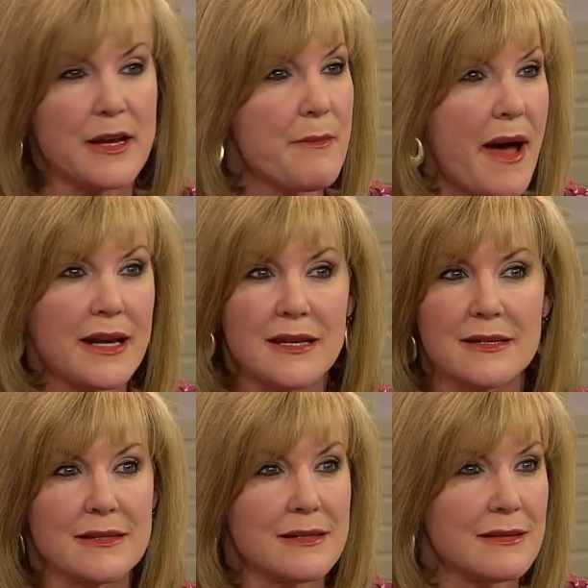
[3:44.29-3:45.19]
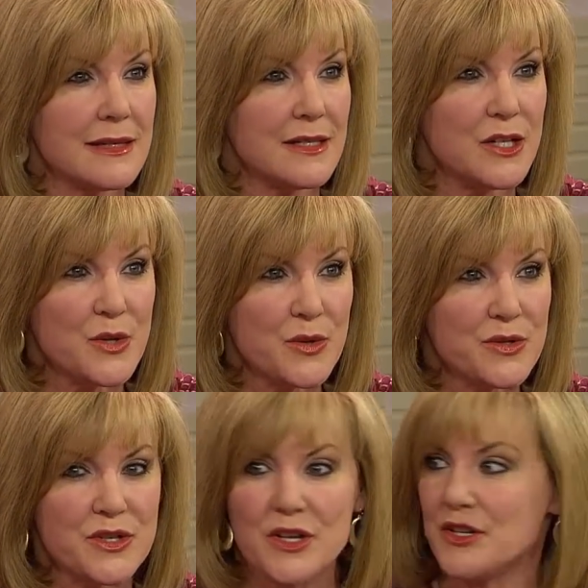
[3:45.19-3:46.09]
anybody is in, in news, I
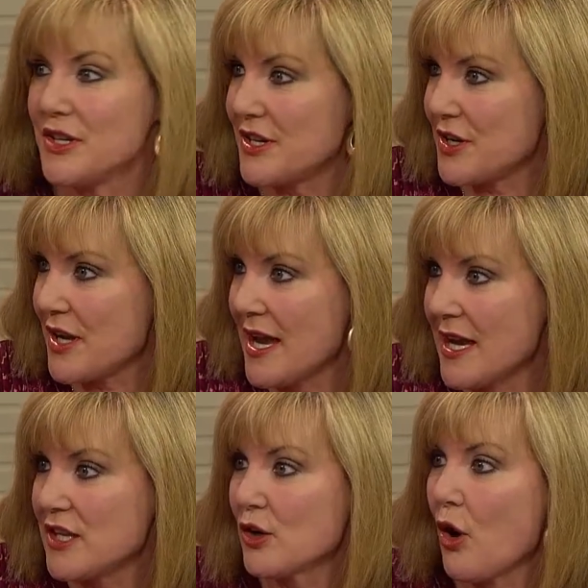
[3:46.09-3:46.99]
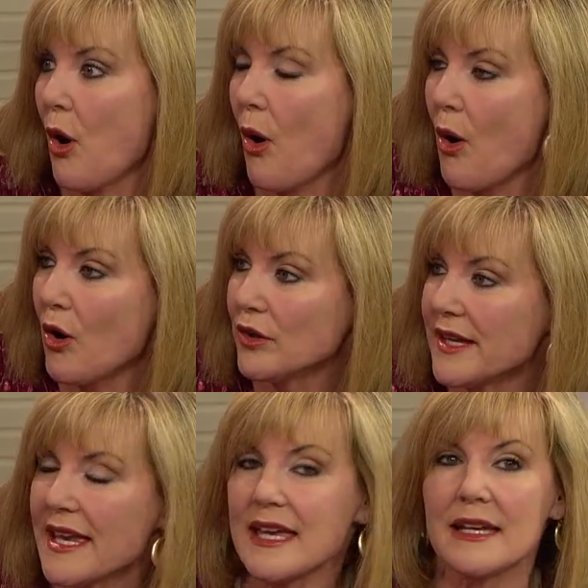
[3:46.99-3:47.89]
started that with the deck and the camera.
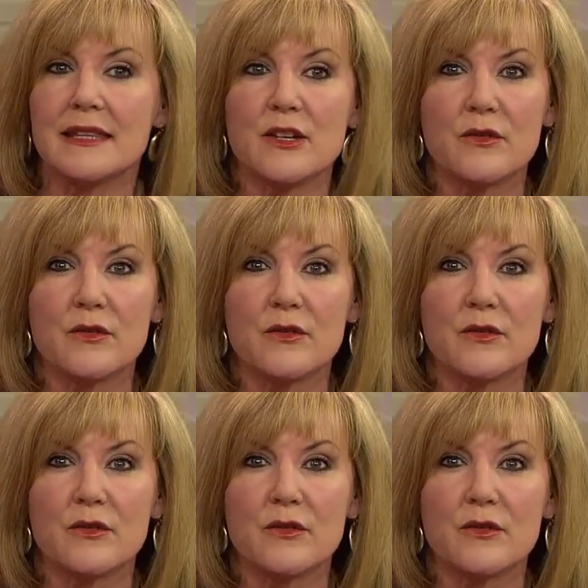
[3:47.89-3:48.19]
holding it, and mm -hmm.